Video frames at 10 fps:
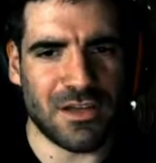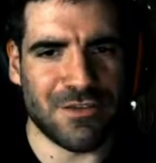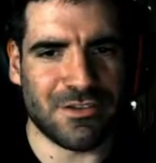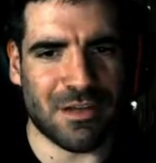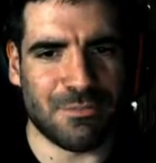
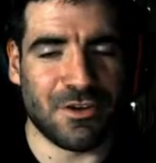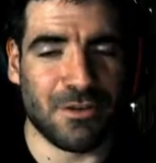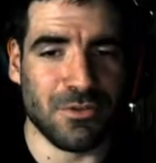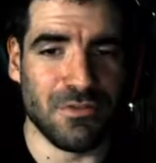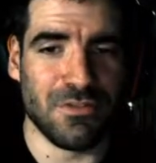either tapped it
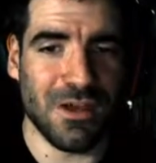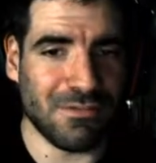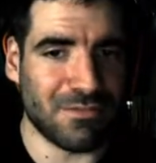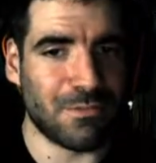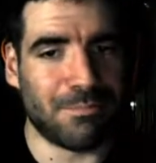and moved
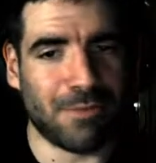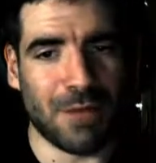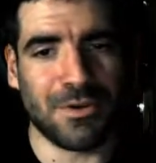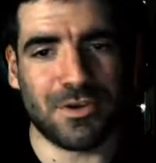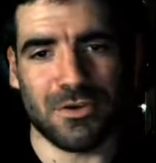off after
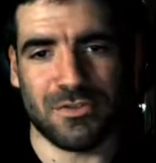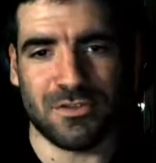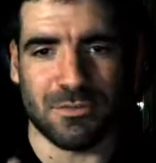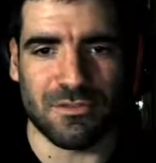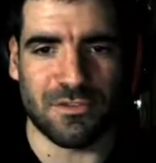barbecue
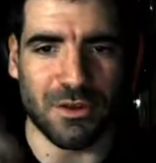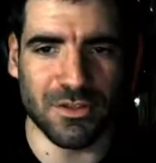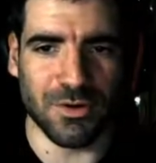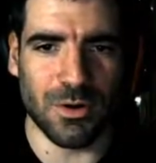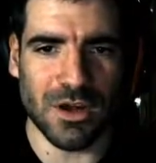stopped showing
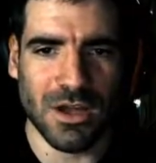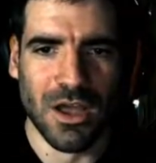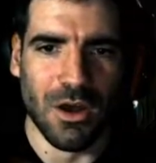the aura,